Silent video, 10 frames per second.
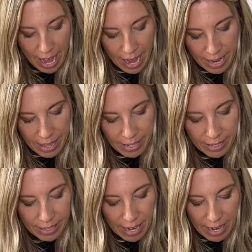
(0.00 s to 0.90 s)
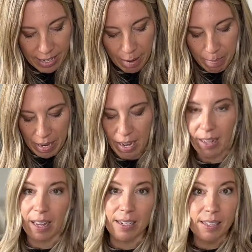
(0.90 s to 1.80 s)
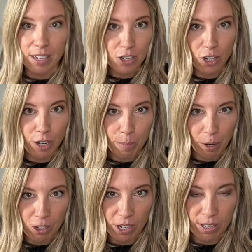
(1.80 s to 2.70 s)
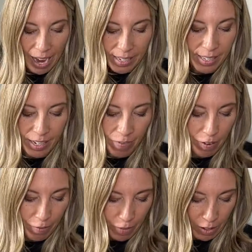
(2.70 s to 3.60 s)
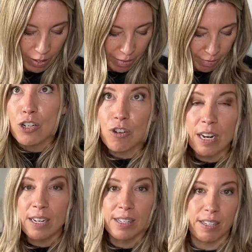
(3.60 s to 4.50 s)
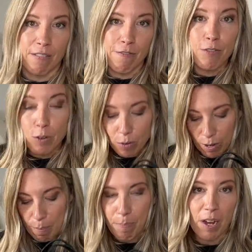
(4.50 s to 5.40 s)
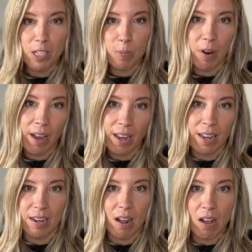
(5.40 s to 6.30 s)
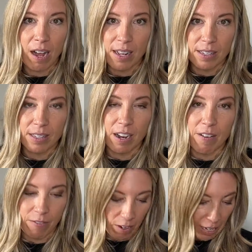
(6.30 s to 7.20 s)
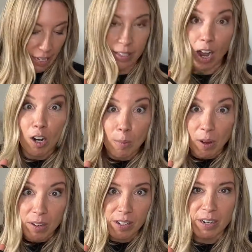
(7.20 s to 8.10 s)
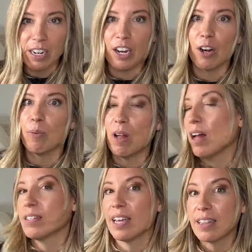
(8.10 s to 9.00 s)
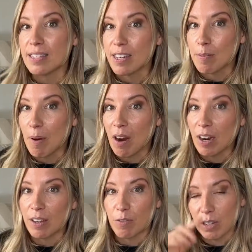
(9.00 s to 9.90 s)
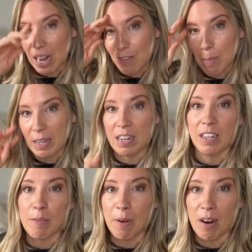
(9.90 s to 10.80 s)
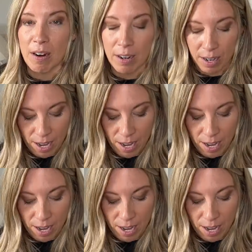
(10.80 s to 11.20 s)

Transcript: And this has ended up being like such a good purchase. I stuff it full of drinks and food and bug spray and all kinds of stuff. Like soccer balls are in here. I'll take this to the park if we're gonna have a picnic at the park